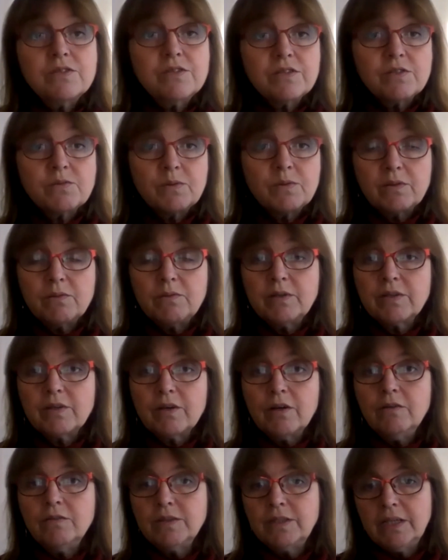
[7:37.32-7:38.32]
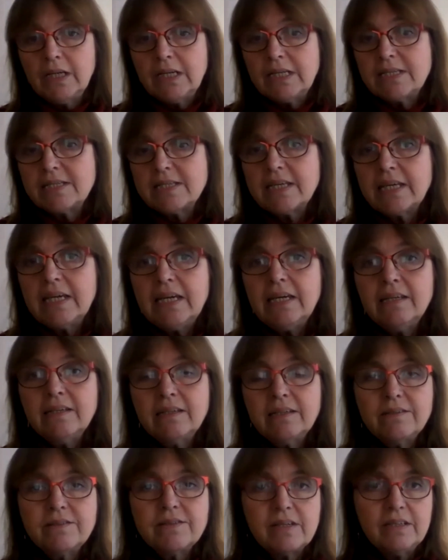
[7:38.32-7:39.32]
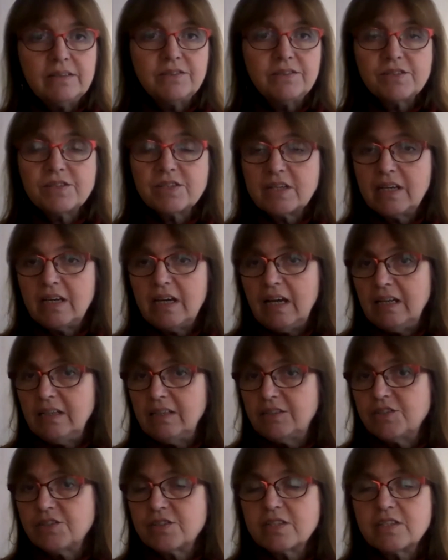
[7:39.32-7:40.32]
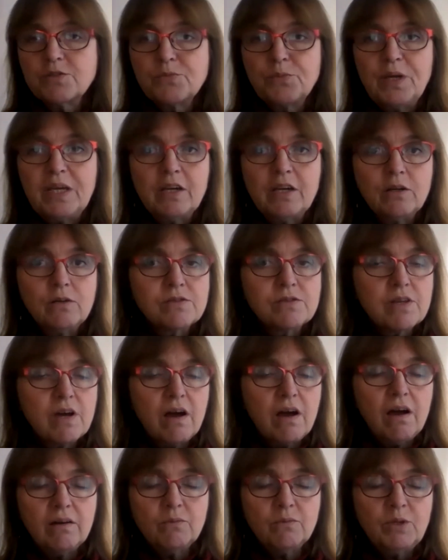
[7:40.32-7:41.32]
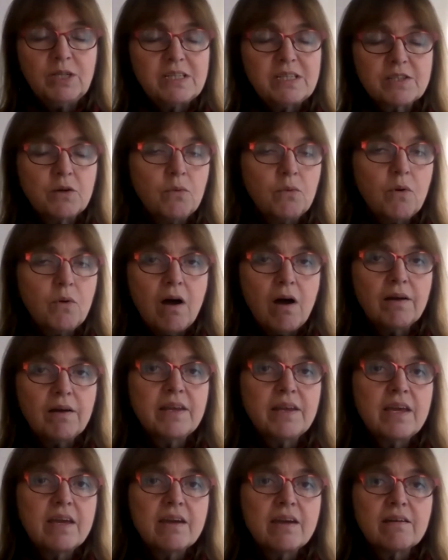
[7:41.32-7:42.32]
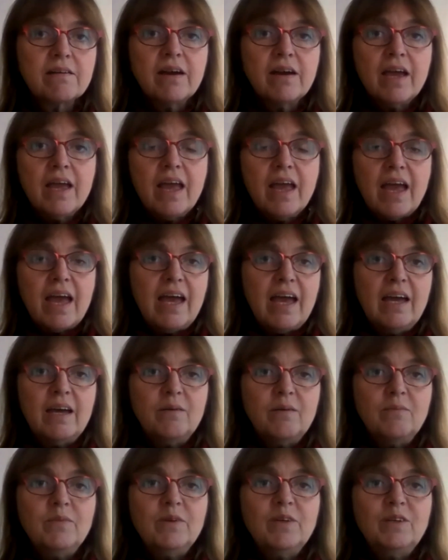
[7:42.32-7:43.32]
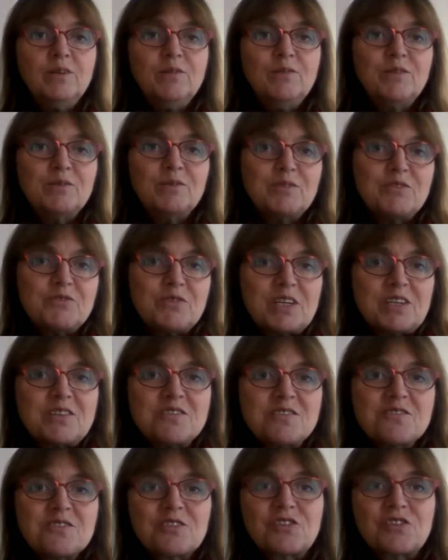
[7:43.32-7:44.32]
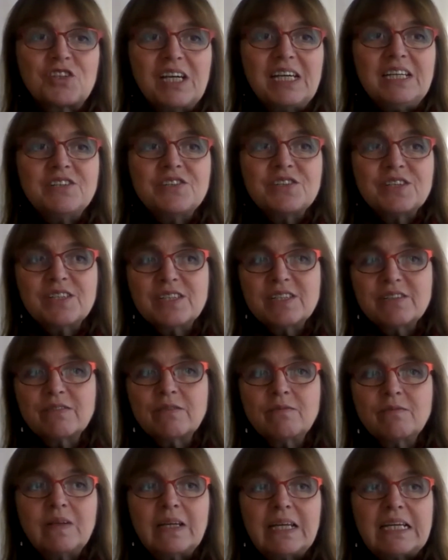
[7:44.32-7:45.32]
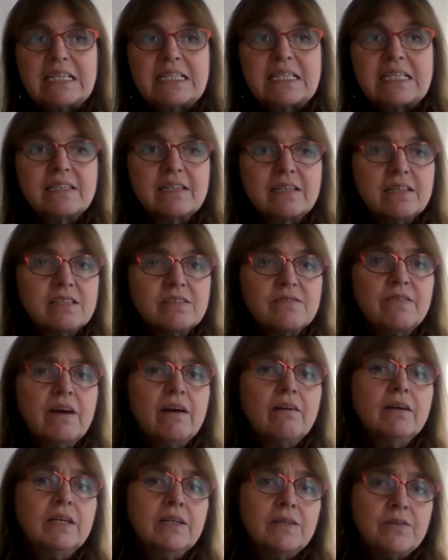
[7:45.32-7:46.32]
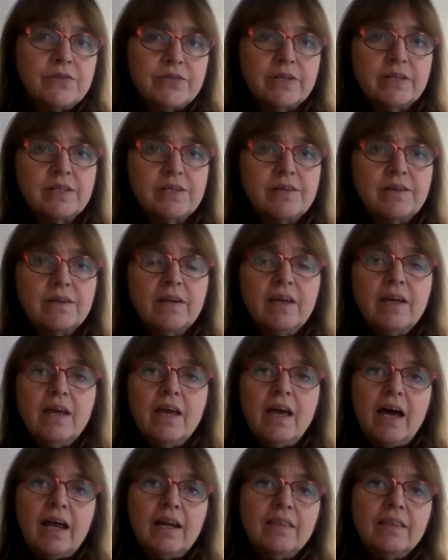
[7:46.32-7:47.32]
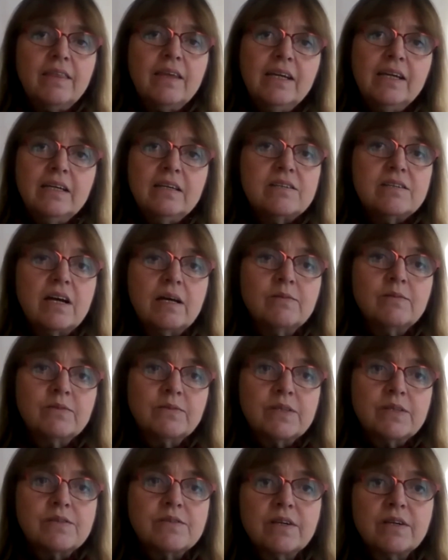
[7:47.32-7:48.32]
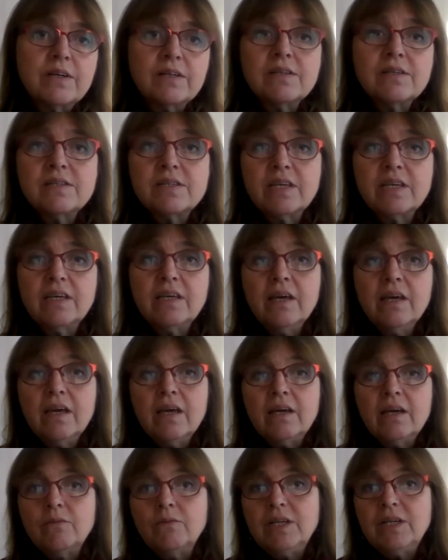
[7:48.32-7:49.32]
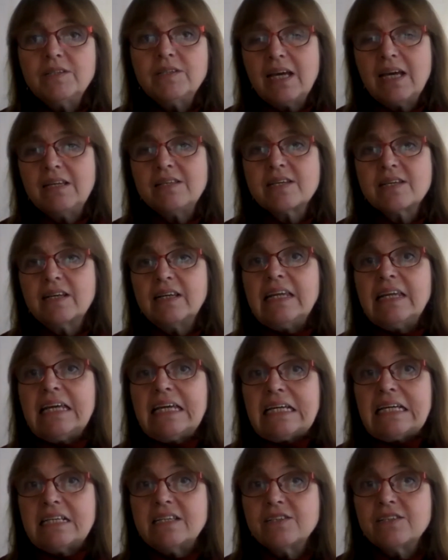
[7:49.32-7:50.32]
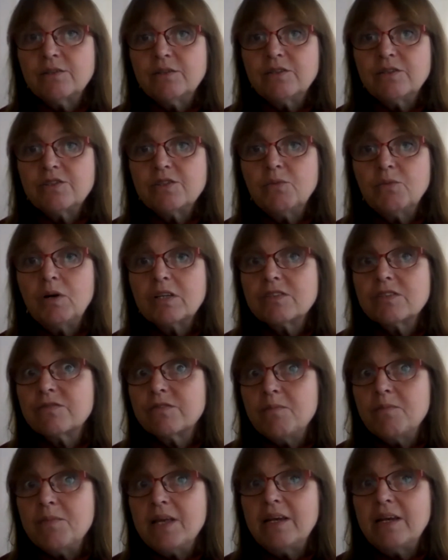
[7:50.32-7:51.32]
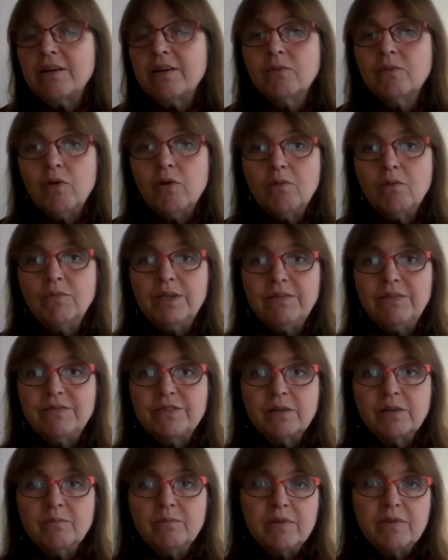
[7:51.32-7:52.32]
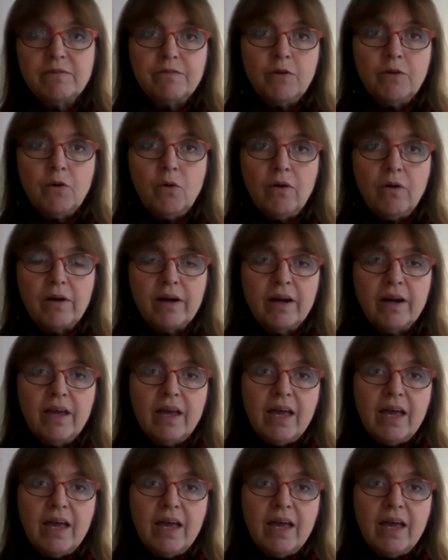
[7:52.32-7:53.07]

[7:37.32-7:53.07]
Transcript: just with COVID-19 and just as the weeks go on here, you know, the restrictions are changing in different places and it's very uncertain. And I think in times of uncertainty, we tend to cling to what's familiar and what we've done before.